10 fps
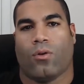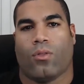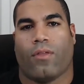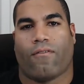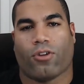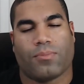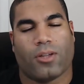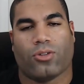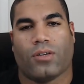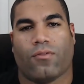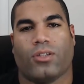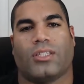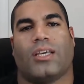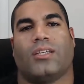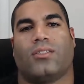The first major difference
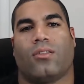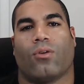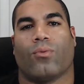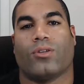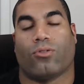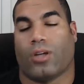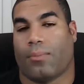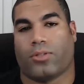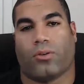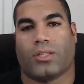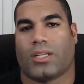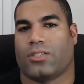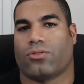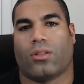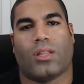is the research opportunities, because
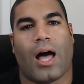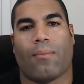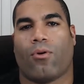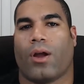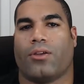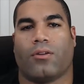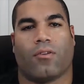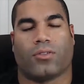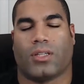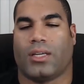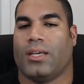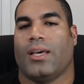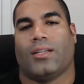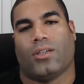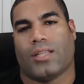there's a lot more at university,
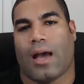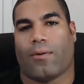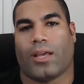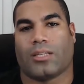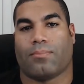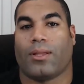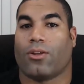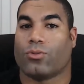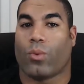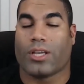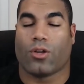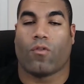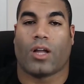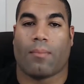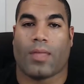just how it is. But there's ways to
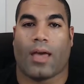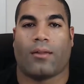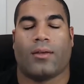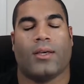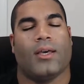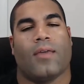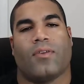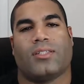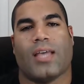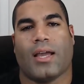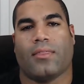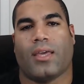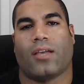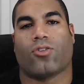overcome that. The second thing is